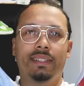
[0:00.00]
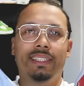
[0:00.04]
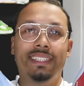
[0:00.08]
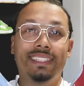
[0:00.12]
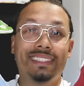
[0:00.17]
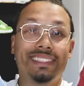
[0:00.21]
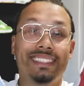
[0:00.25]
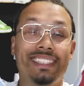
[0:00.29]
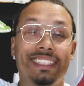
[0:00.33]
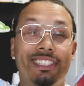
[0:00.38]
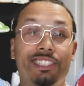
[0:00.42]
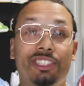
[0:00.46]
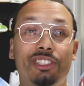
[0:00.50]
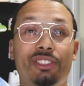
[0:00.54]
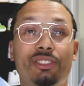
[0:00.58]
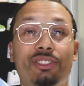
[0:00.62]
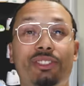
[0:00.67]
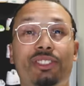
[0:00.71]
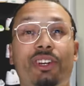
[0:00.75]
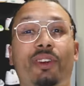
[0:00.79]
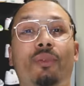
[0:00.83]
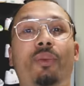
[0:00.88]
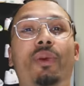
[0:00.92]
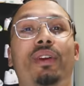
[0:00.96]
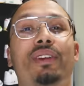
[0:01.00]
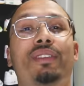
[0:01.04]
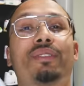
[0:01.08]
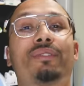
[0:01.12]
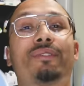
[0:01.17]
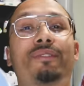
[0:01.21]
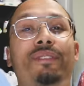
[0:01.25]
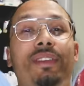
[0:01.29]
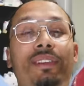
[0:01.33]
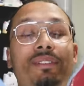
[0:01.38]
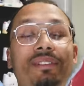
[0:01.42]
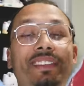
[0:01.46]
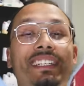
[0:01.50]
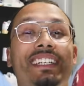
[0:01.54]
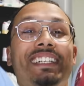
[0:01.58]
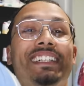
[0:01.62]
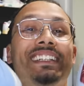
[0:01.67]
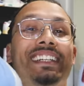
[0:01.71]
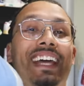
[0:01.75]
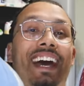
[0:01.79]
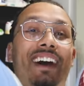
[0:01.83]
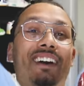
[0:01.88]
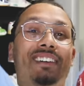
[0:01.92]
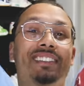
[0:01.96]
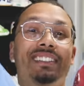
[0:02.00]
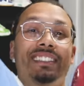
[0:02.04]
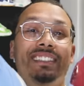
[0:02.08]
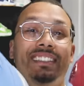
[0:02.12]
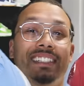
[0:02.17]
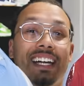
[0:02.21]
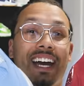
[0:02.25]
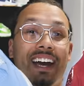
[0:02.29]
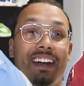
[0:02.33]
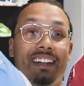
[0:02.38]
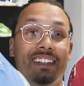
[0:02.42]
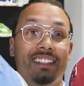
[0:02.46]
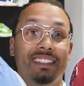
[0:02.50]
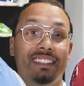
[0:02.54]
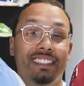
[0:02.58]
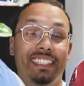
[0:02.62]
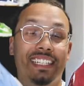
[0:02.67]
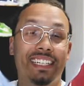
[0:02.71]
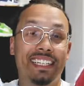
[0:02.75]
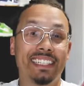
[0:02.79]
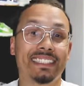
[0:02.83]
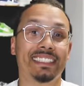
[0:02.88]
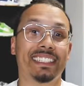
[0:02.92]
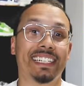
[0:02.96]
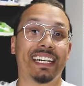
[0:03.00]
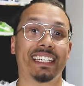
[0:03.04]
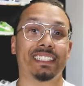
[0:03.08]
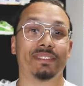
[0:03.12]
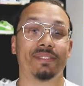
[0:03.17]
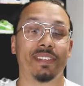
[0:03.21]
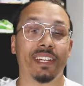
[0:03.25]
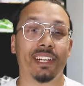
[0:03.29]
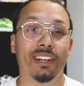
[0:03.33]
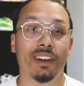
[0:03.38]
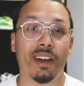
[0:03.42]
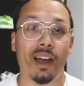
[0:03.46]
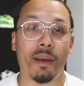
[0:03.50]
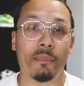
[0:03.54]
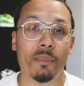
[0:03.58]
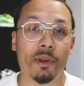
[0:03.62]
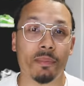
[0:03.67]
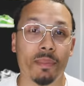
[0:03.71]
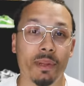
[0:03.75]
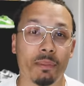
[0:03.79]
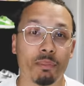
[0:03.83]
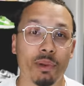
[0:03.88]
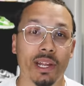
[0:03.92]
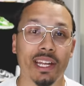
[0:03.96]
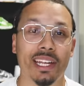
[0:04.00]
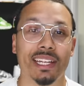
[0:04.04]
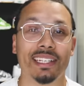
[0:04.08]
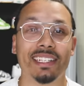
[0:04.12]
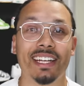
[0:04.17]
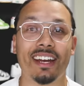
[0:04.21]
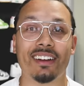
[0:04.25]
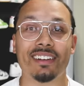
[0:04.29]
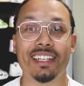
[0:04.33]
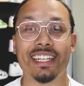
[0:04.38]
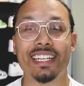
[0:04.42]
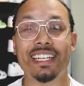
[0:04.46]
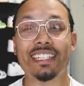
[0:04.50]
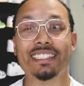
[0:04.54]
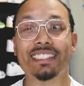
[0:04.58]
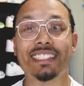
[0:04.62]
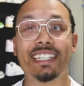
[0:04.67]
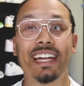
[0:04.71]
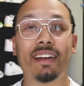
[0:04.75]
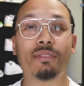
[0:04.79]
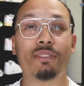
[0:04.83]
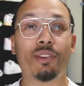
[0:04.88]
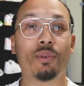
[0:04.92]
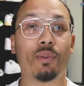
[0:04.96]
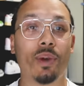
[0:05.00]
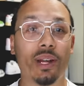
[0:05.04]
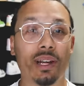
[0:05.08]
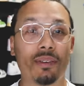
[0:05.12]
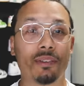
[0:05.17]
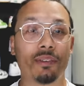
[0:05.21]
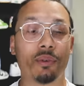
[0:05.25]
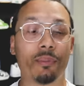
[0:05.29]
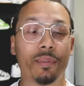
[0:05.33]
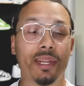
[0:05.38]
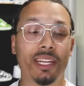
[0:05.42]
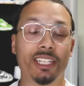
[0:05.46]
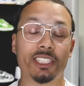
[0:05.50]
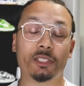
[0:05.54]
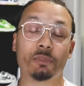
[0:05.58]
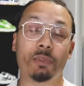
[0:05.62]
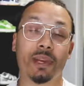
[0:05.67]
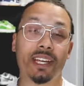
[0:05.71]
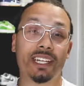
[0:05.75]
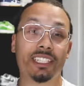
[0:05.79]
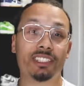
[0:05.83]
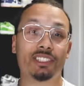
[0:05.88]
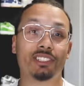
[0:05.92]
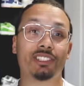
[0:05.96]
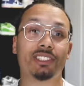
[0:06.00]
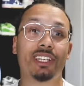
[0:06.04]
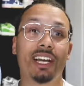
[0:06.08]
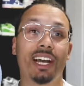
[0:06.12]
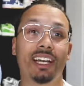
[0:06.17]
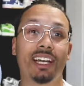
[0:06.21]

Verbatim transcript: These 6 shoes are worth $50,000, and in today's video I'm going to be breaking down each and every one of them and explaining to you